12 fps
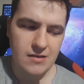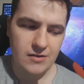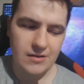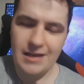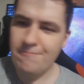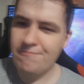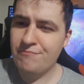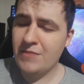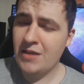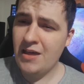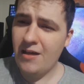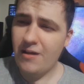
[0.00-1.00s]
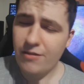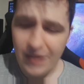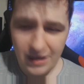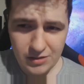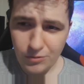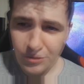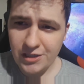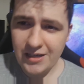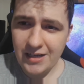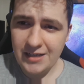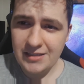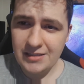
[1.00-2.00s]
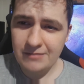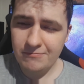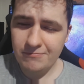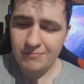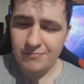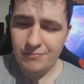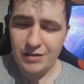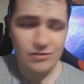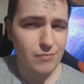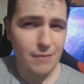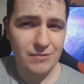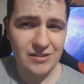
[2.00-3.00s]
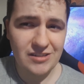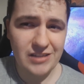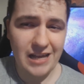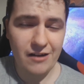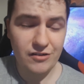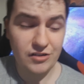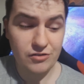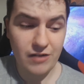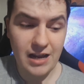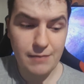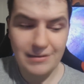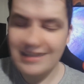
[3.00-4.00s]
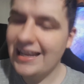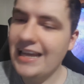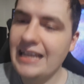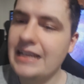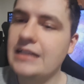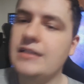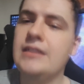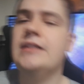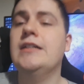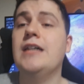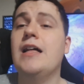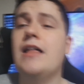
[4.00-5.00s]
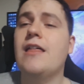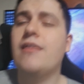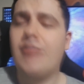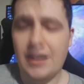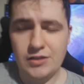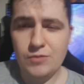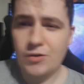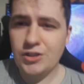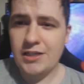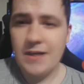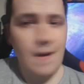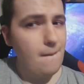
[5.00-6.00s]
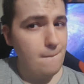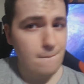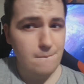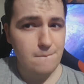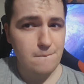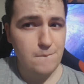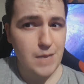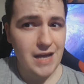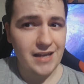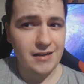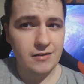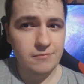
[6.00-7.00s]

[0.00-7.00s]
So yeah, thanks for watching, guys. Please remember to subscribe and like. Thanks for watching. Bye.